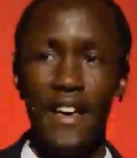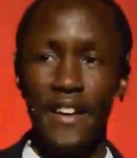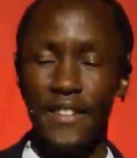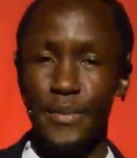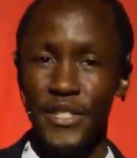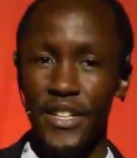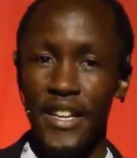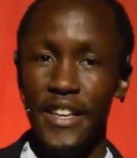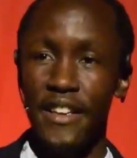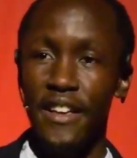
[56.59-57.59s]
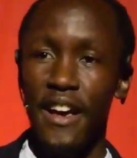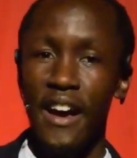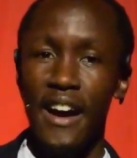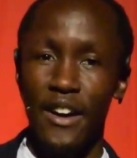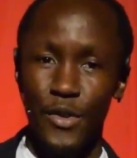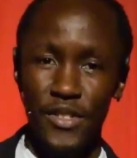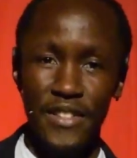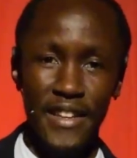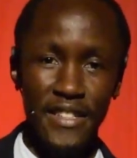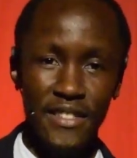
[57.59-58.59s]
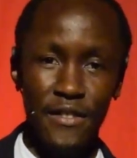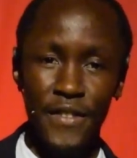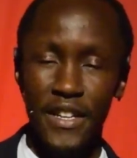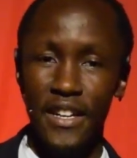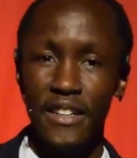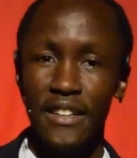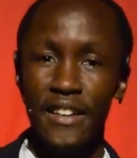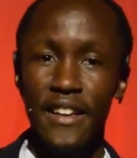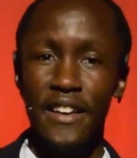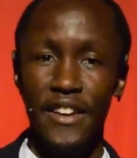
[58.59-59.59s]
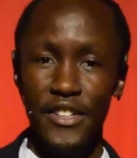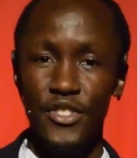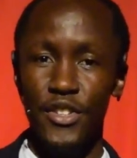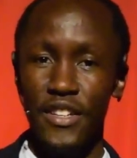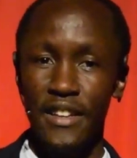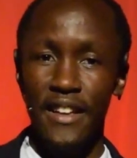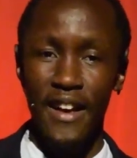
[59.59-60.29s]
and especially across the East African region,